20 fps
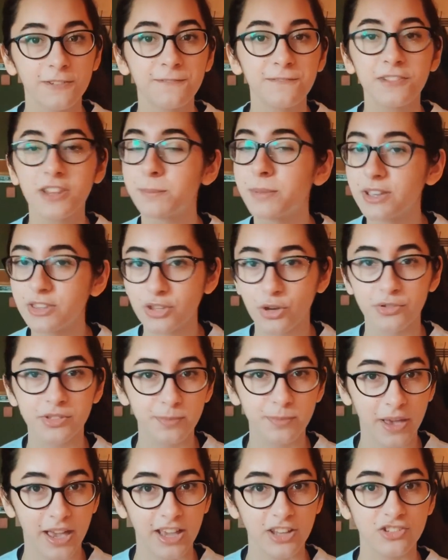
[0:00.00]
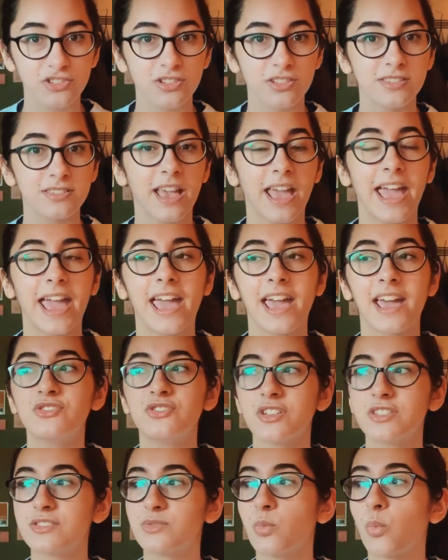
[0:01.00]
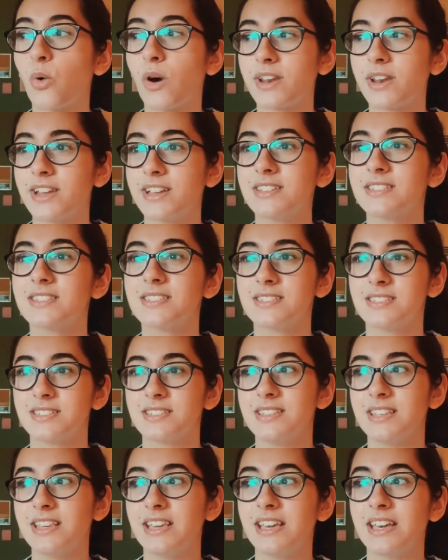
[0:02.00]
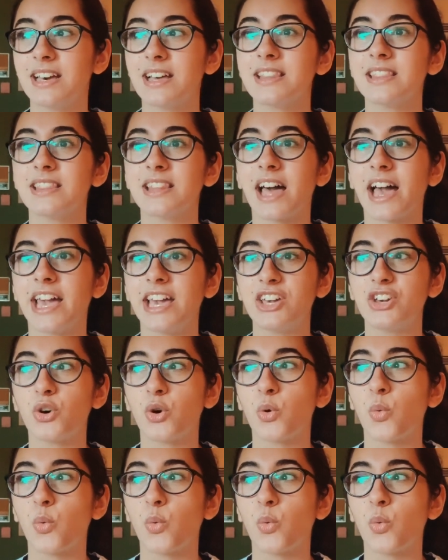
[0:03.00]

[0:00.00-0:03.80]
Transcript: flipping those pages and just wanting to see like